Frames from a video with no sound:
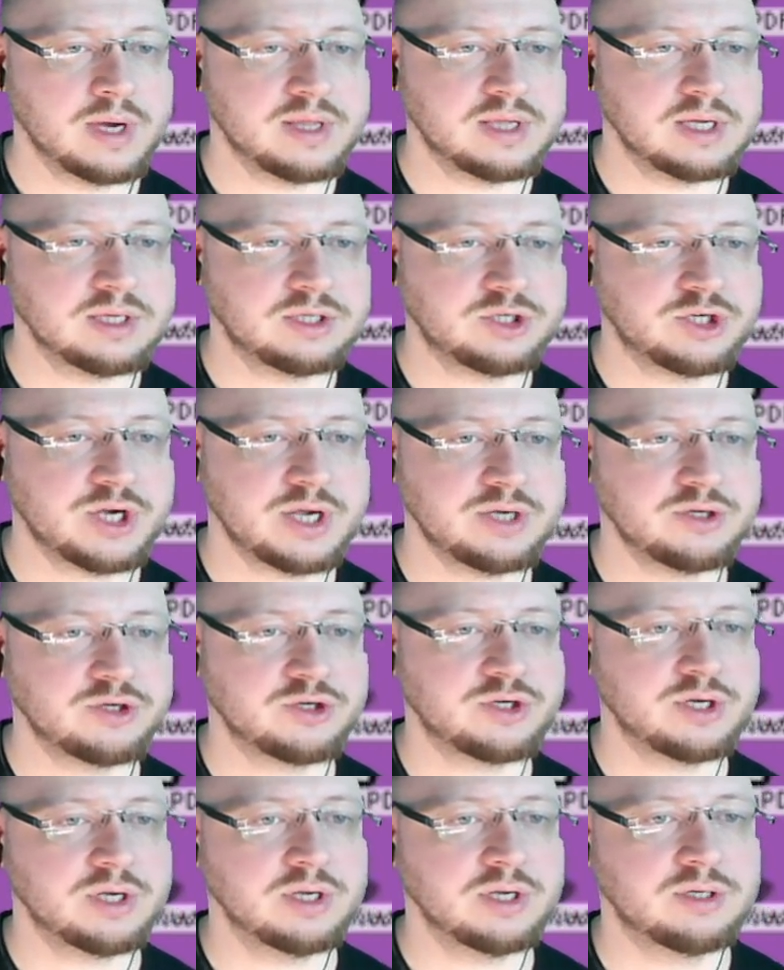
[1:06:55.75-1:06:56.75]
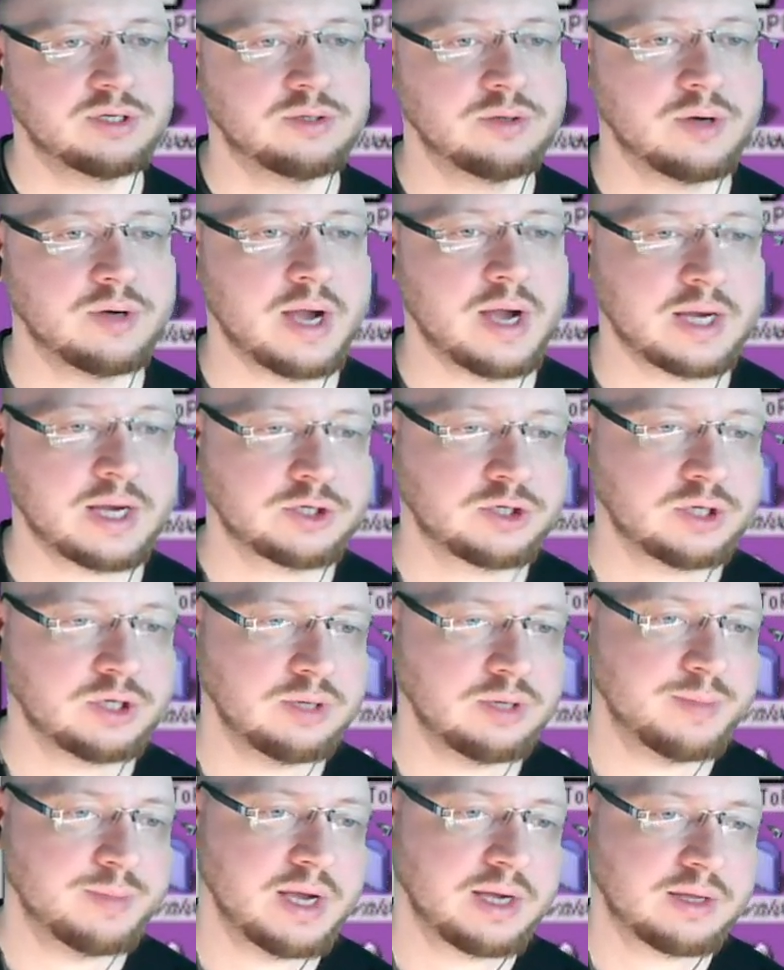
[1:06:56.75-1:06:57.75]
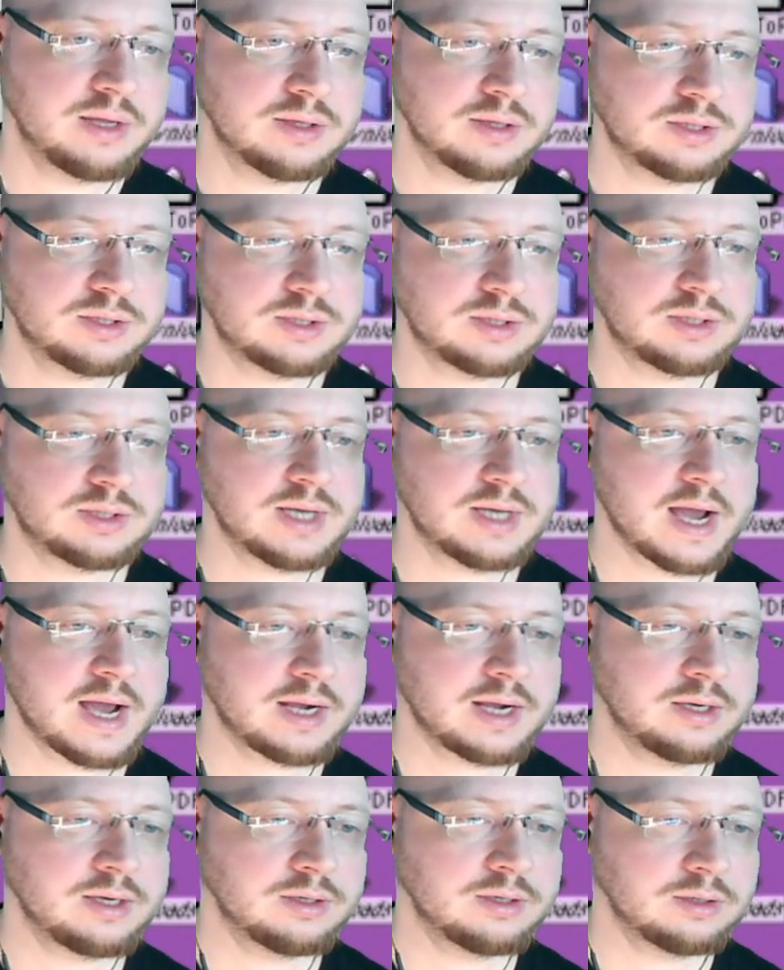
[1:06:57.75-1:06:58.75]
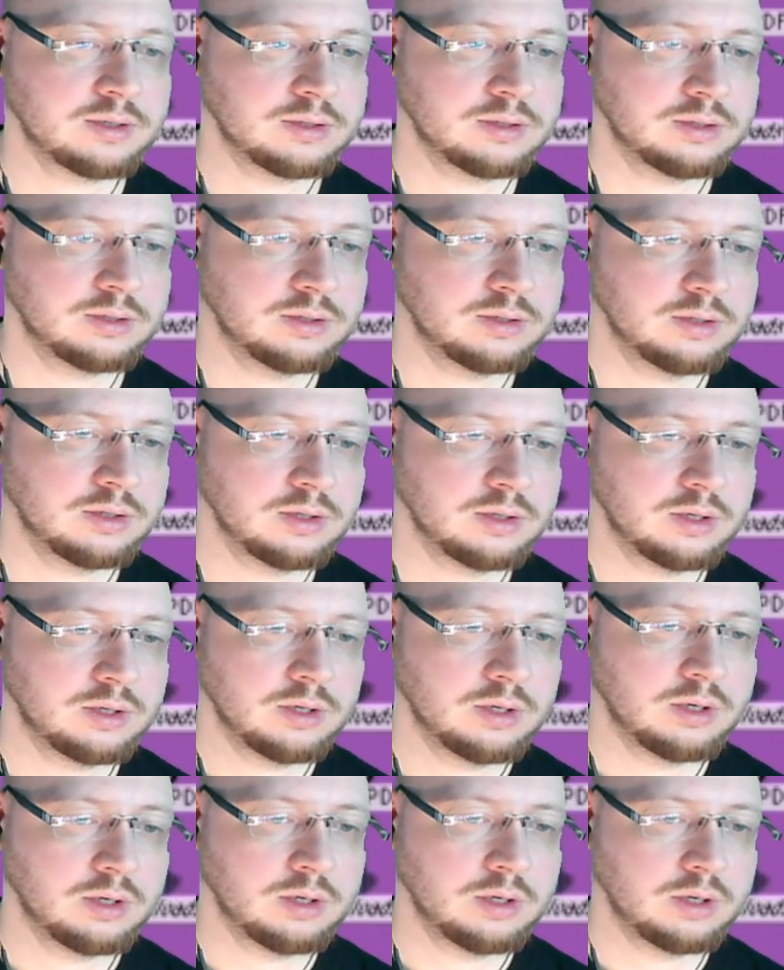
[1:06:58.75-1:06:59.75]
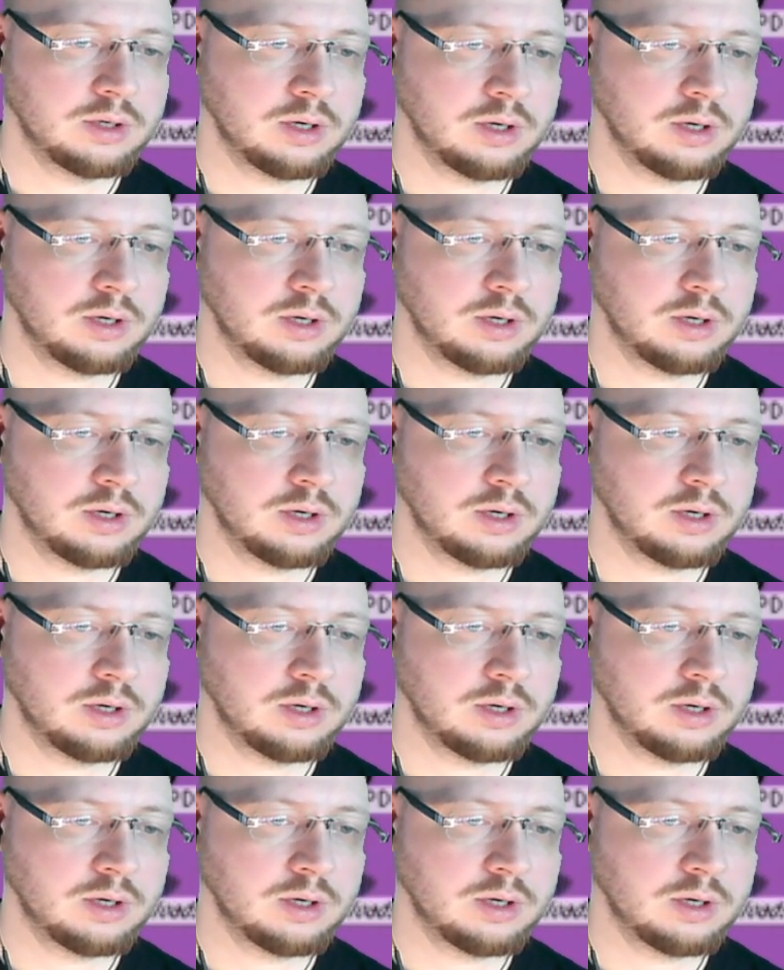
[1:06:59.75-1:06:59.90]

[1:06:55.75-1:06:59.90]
changed it to actually make the stack a